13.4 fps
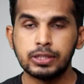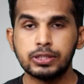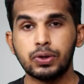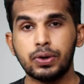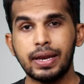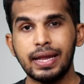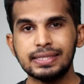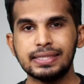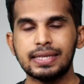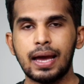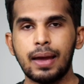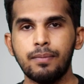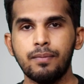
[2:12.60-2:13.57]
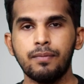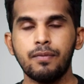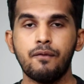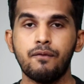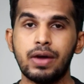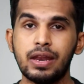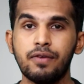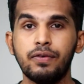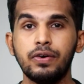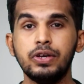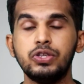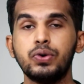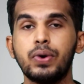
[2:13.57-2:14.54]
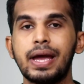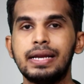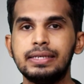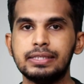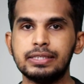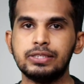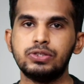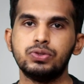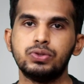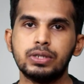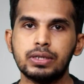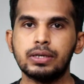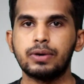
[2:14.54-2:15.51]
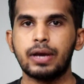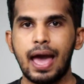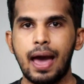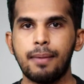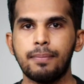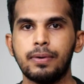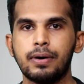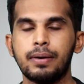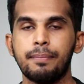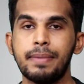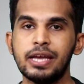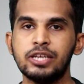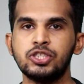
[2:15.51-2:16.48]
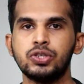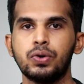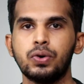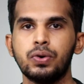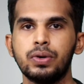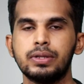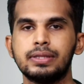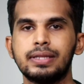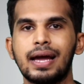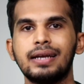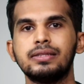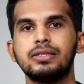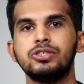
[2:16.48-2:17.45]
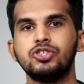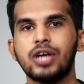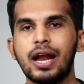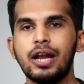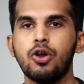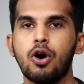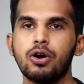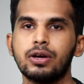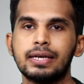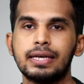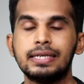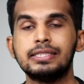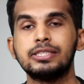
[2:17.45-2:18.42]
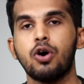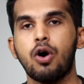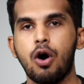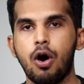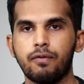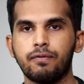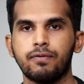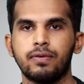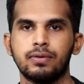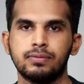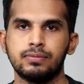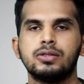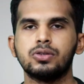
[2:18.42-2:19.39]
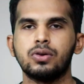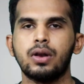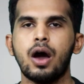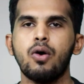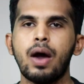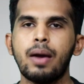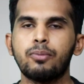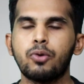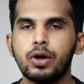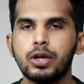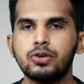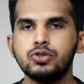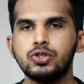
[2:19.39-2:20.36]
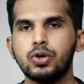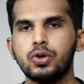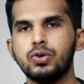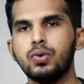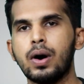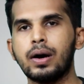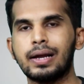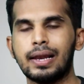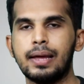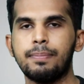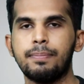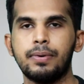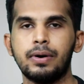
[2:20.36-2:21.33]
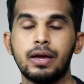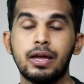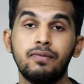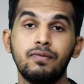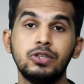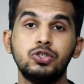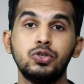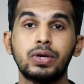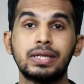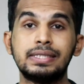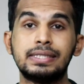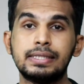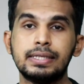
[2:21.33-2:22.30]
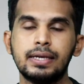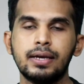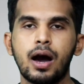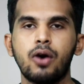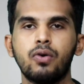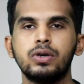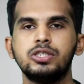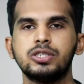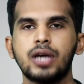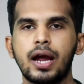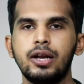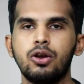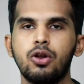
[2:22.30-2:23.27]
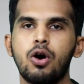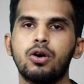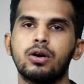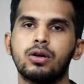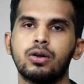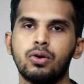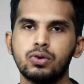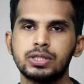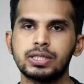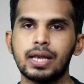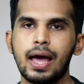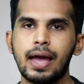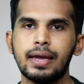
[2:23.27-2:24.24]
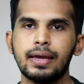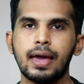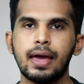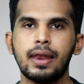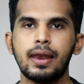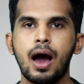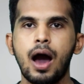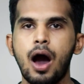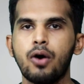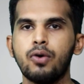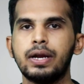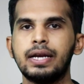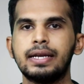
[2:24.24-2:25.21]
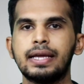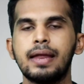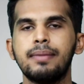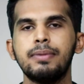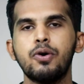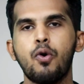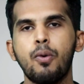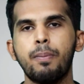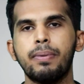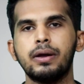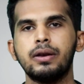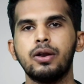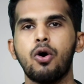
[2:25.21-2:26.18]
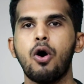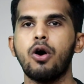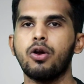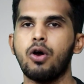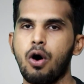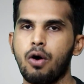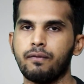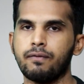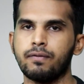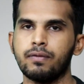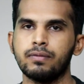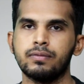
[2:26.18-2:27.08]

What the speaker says: So next time whenever you enter to the cab, make sure that the child lock is off. So now I'm going to show you a clip in which you can see how a child lock looks like and how it can be open or off.